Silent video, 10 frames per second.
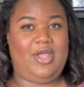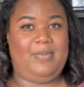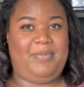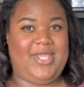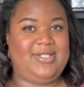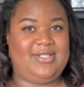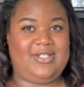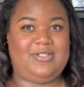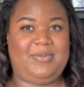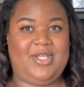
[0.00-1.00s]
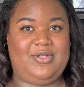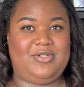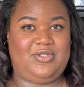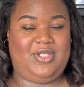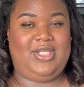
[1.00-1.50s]
base
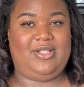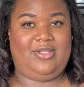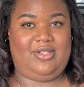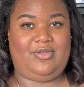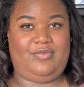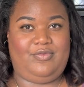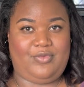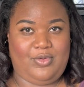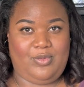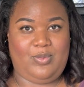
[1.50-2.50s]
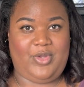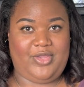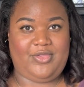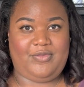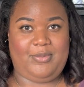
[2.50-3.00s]
expander so you can get like the full
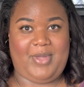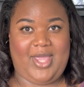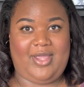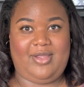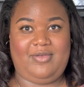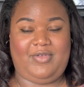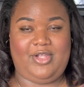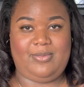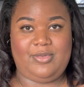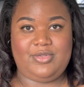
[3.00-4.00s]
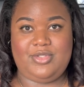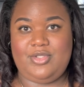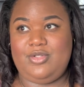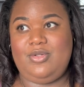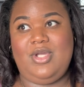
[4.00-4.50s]
width of the bag available to
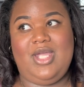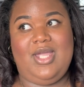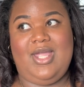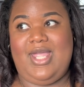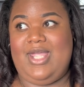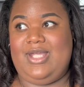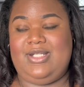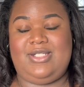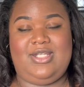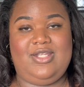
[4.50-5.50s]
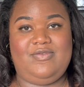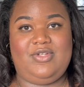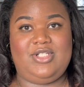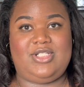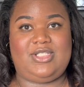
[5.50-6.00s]
you. And
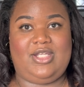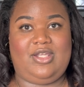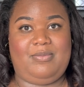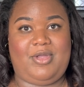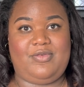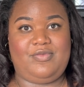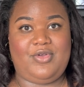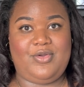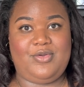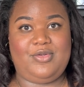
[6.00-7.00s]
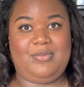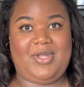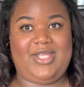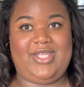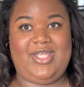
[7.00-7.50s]
even just like my phone,
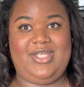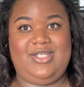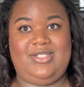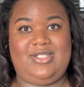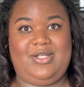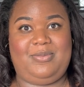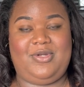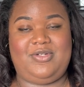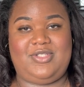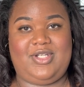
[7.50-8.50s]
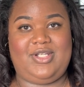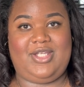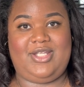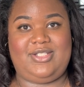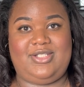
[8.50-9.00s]
my keys, and a pair of
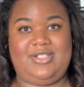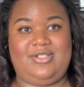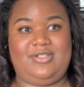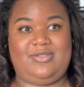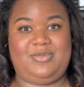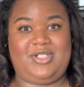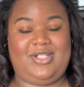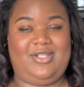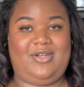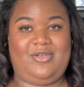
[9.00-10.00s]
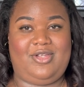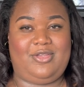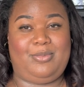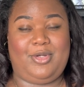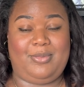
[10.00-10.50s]
sunglasses, which I think are
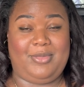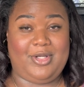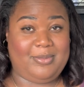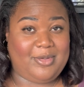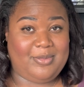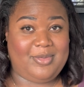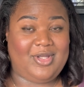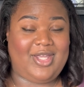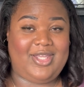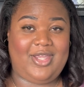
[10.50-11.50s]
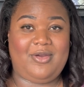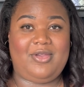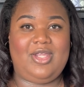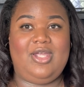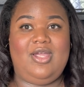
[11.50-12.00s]
like the bare minimum I
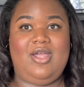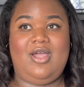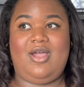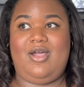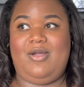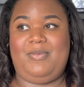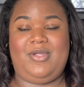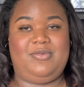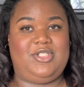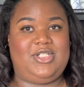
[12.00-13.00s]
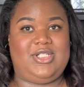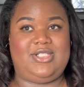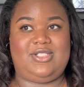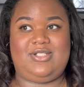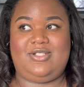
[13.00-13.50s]
carry, it was
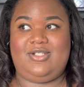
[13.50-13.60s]
just,